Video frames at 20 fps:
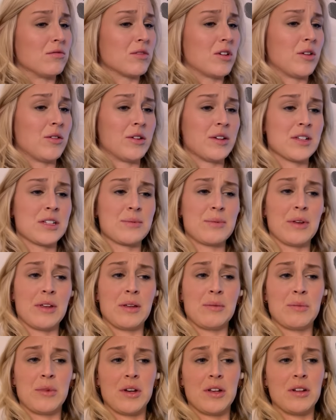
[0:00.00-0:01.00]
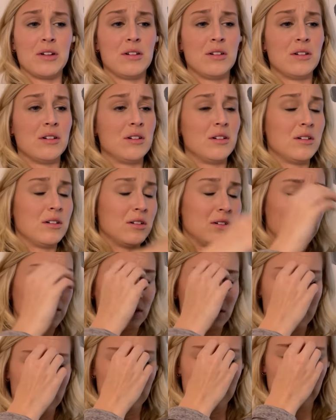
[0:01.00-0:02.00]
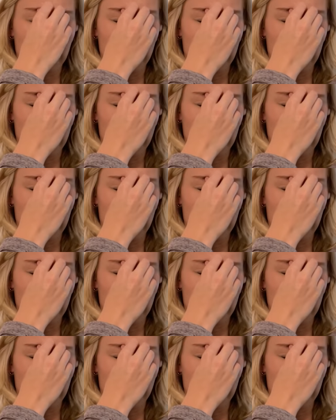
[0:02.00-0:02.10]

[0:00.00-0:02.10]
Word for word: go in his belly, but oh,